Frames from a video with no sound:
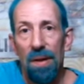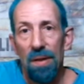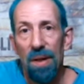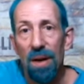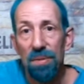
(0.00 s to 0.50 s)

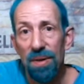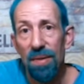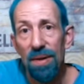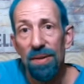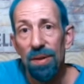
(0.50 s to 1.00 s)
Those are
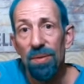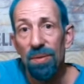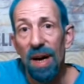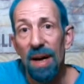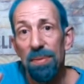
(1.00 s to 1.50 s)
the two
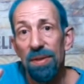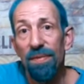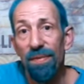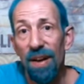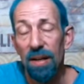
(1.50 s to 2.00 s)
types of
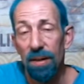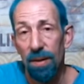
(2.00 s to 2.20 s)
faith